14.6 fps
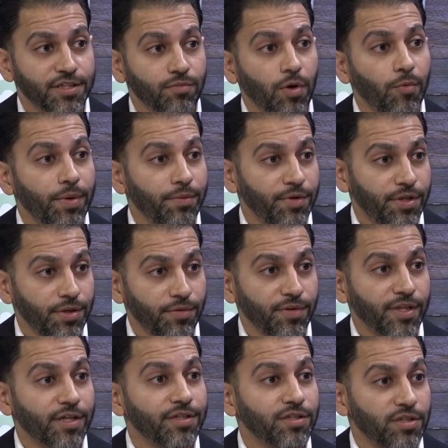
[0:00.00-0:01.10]
of what we would do in the
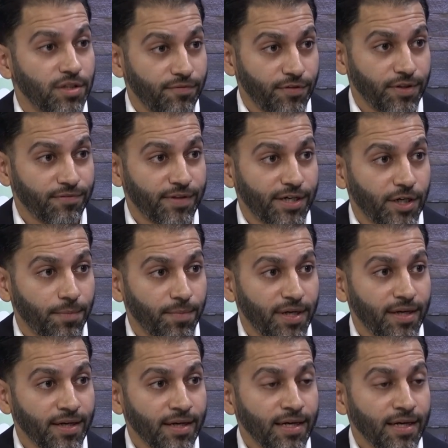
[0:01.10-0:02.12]
conservative therapy.